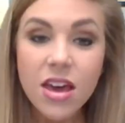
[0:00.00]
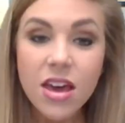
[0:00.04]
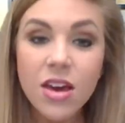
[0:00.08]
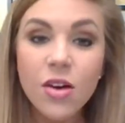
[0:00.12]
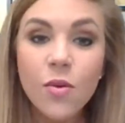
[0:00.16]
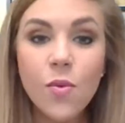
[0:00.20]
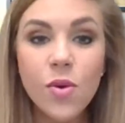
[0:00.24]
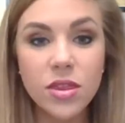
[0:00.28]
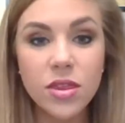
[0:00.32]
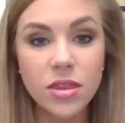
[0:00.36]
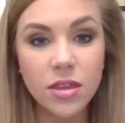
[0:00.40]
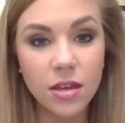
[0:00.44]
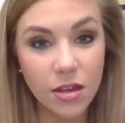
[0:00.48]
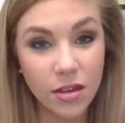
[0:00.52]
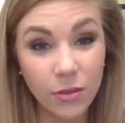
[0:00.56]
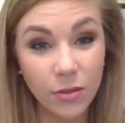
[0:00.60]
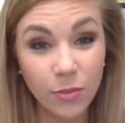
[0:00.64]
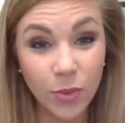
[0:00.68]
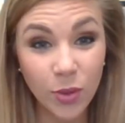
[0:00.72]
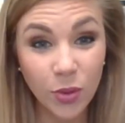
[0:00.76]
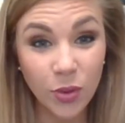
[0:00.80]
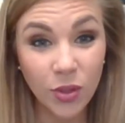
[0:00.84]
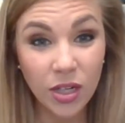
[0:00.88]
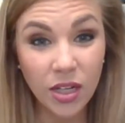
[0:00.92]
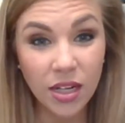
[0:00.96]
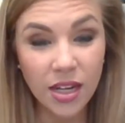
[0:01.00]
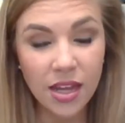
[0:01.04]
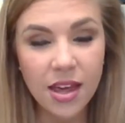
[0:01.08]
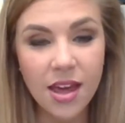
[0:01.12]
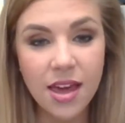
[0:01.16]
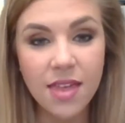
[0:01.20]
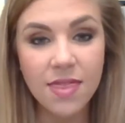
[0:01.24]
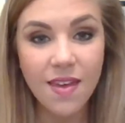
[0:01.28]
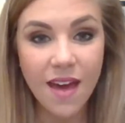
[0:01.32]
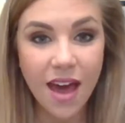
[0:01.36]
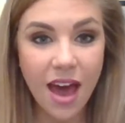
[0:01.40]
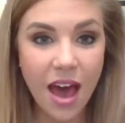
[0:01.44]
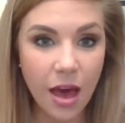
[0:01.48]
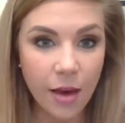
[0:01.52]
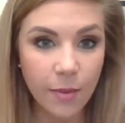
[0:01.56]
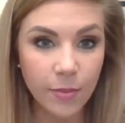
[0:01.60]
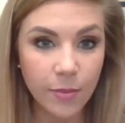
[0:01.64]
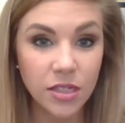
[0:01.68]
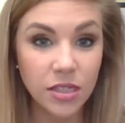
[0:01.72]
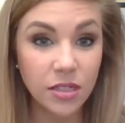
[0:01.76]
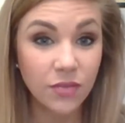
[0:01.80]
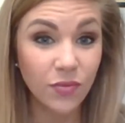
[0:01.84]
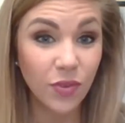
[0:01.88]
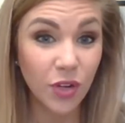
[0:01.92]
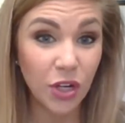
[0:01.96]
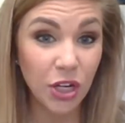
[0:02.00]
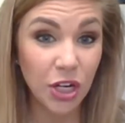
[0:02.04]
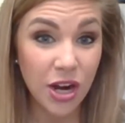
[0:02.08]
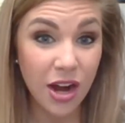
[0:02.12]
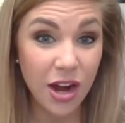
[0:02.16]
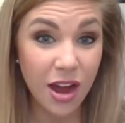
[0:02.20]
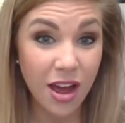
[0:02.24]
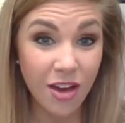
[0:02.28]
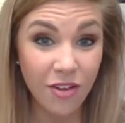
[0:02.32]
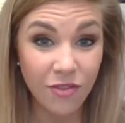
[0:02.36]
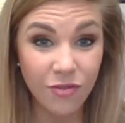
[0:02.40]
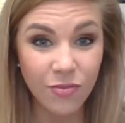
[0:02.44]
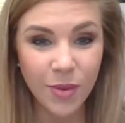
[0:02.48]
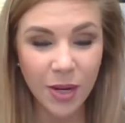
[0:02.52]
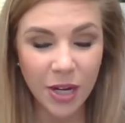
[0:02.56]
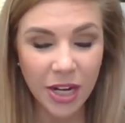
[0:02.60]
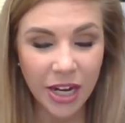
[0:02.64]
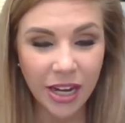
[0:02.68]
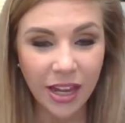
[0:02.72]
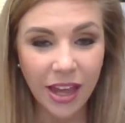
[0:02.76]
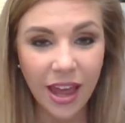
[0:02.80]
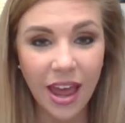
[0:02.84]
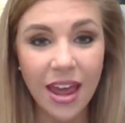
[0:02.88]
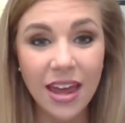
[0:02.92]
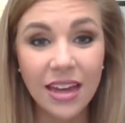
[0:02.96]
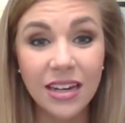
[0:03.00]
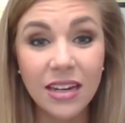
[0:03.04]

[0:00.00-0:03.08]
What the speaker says: with the community and the atmosphere of Mary Kay.